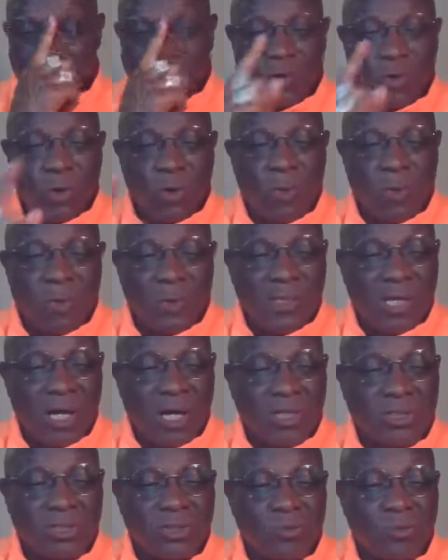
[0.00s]
Food
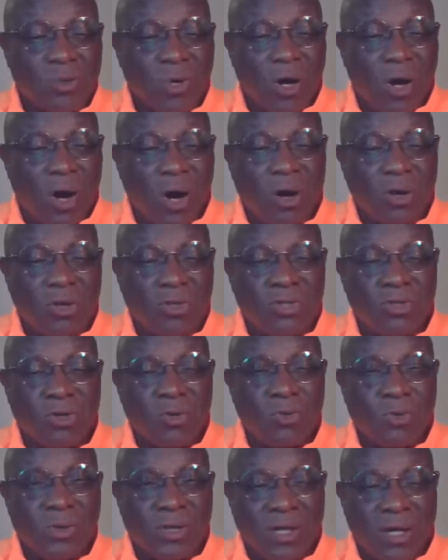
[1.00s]
production will
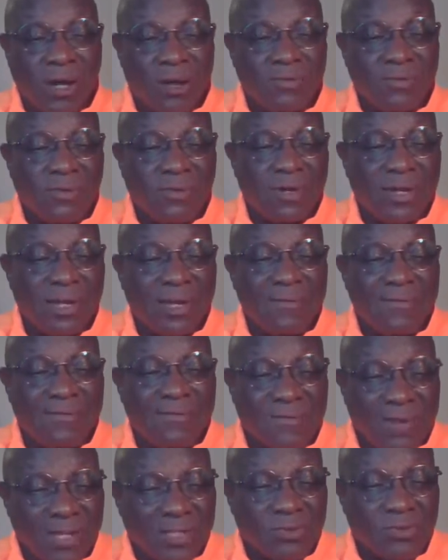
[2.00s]
also recover
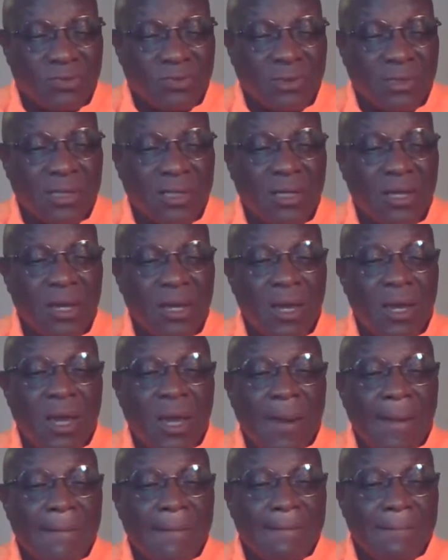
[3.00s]
eventually.
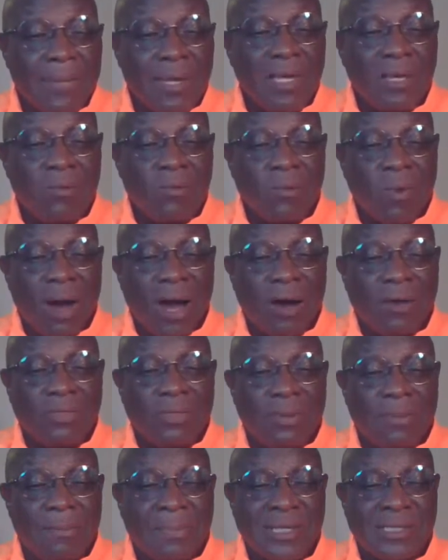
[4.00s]
Meanwhile,
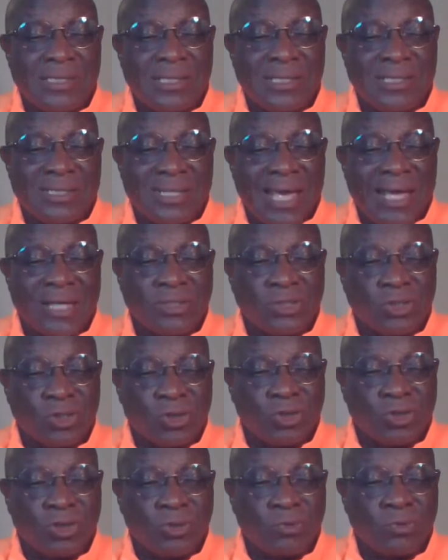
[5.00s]
the business as
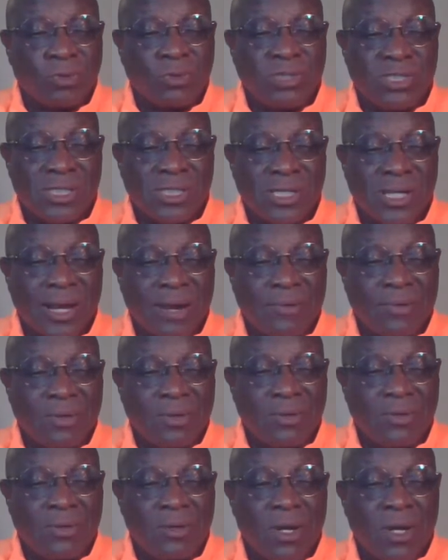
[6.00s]
usual
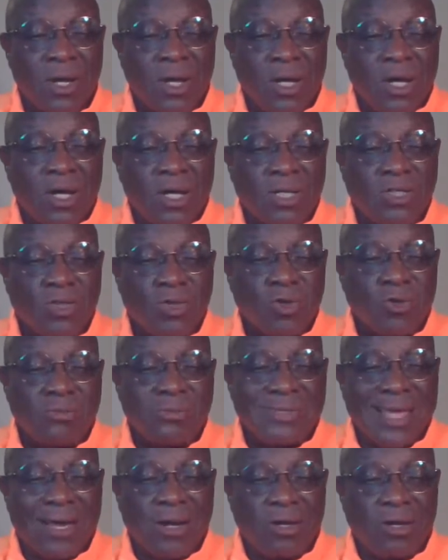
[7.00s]
scenario
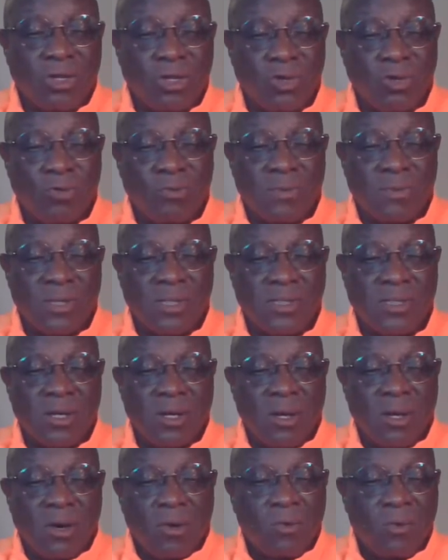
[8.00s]
assumes that humans
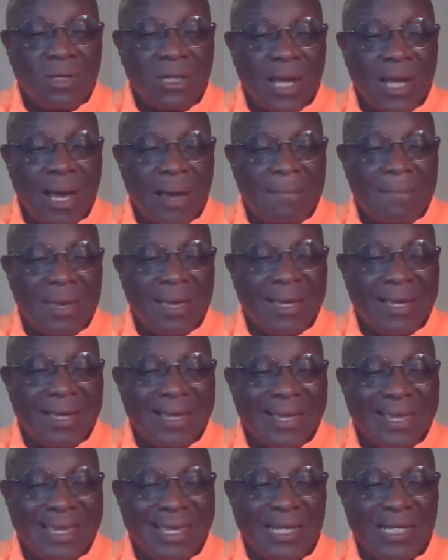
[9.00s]
will not make
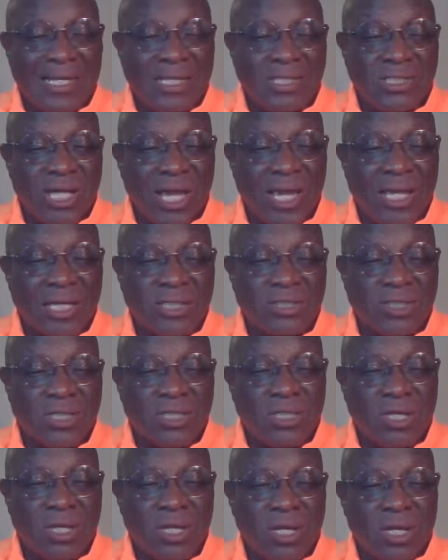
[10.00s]
any
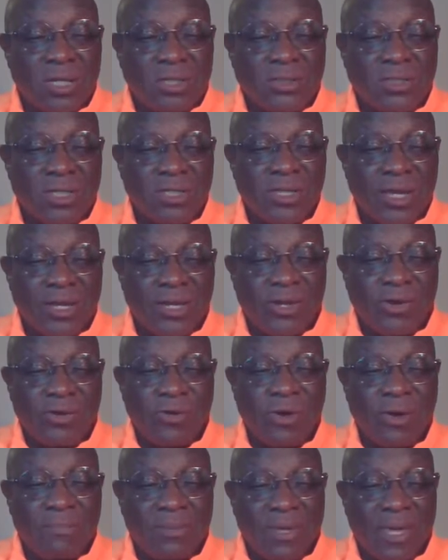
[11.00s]
changes to their
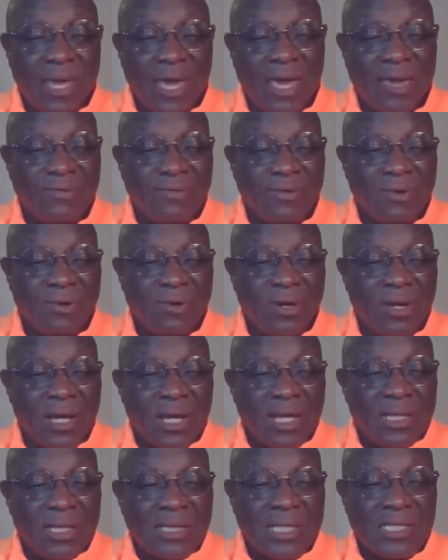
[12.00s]
current behavior.
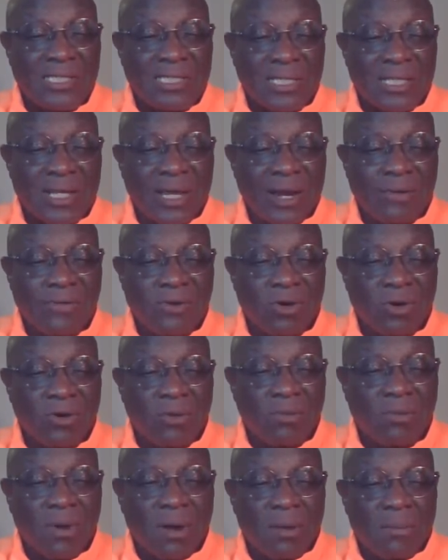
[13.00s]
This
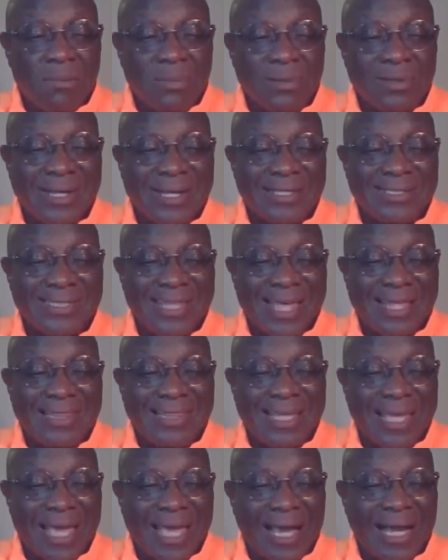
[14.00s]
scenario predicts
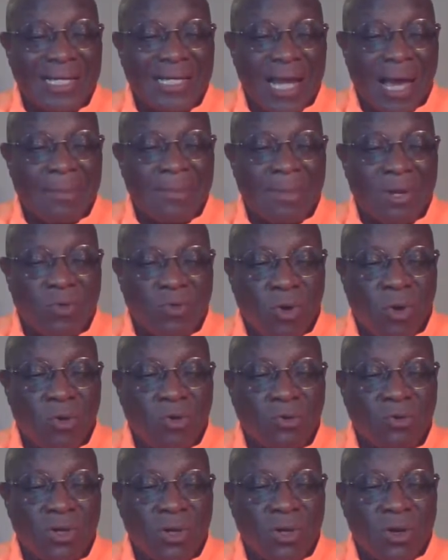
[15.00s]
that the economic
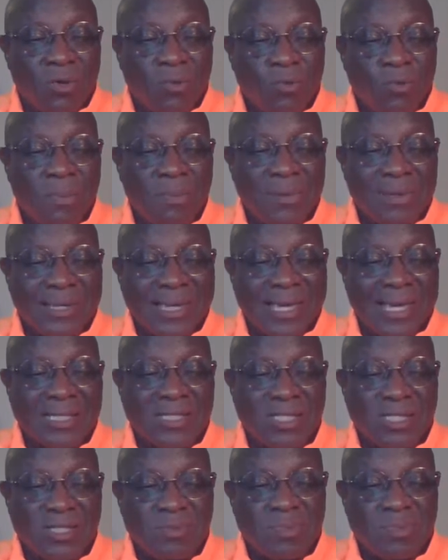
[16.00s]
growth will begin
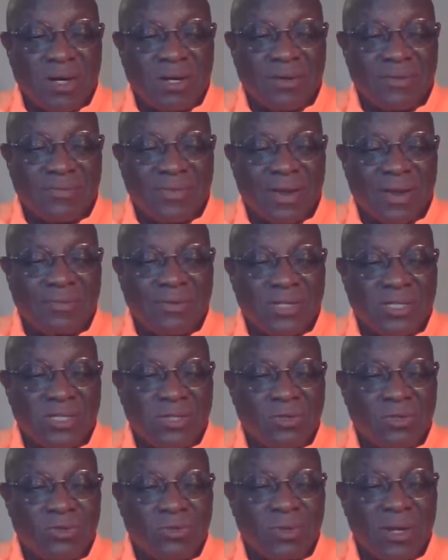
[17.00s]
to sputter very
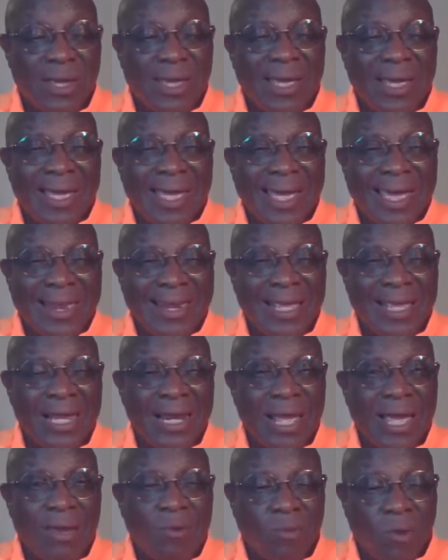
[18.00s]
soon and
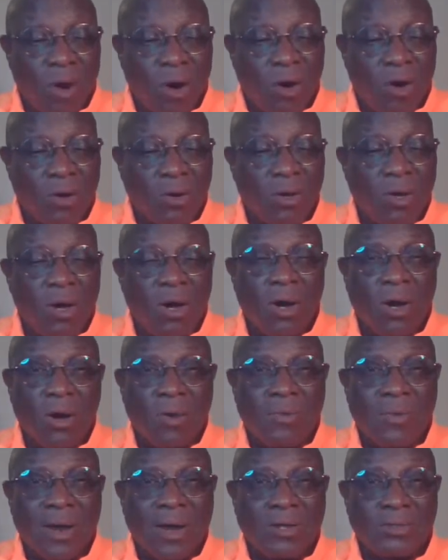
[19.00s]
hit a wall
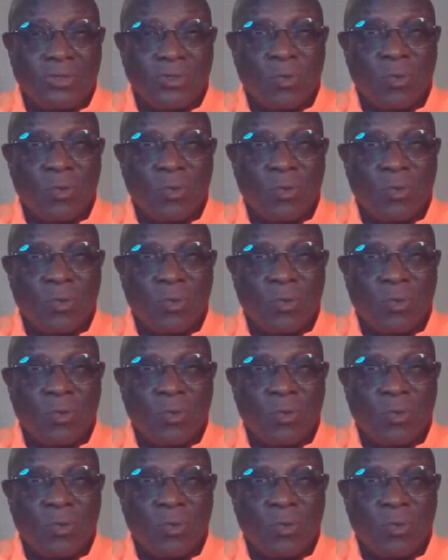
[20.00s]
around